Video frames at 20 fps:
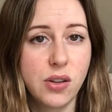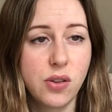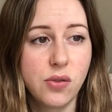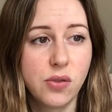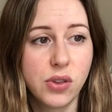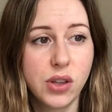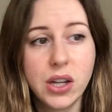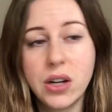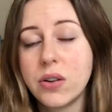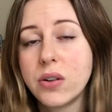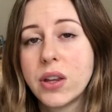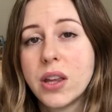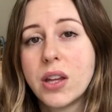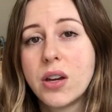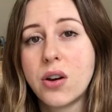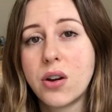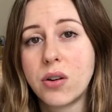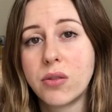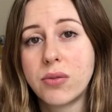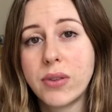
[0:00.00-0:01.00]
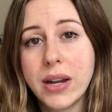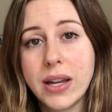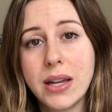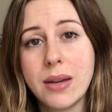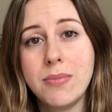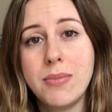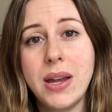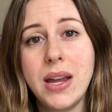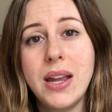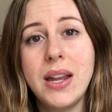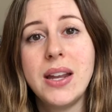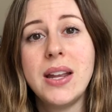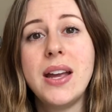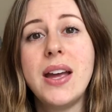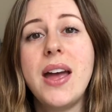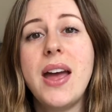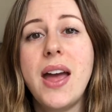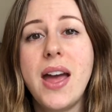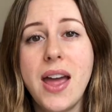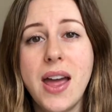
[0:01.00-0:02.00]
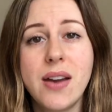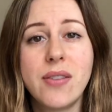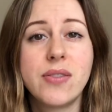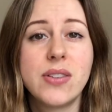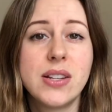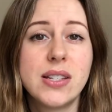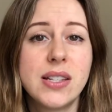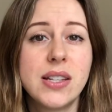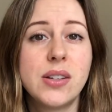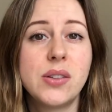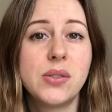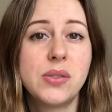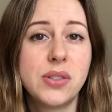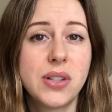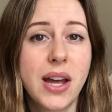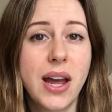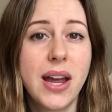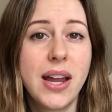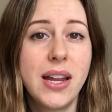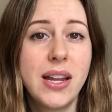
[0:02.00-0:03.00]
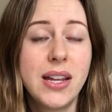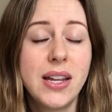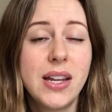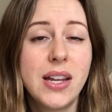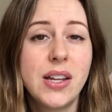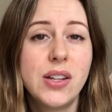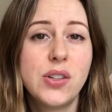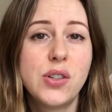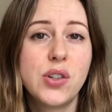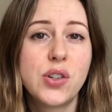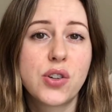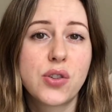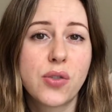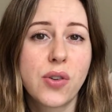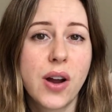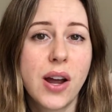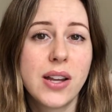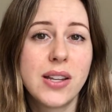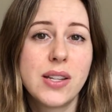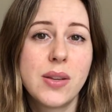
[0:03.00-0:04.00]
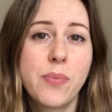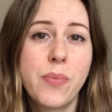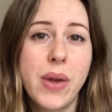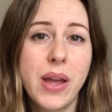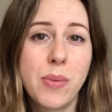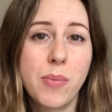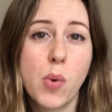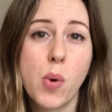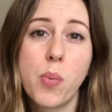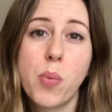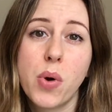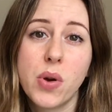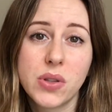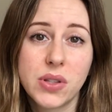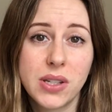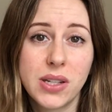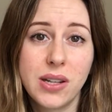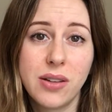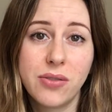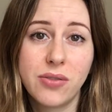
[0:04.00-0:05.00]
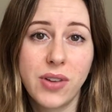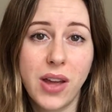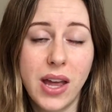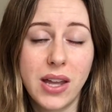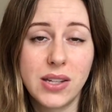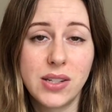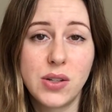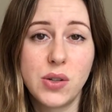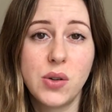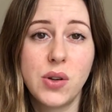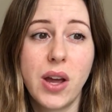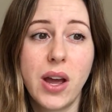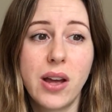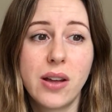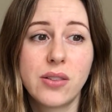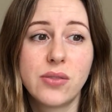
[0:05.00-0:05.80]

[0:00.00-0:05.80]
You've literally got to recommit every single day to trying to be more positive and to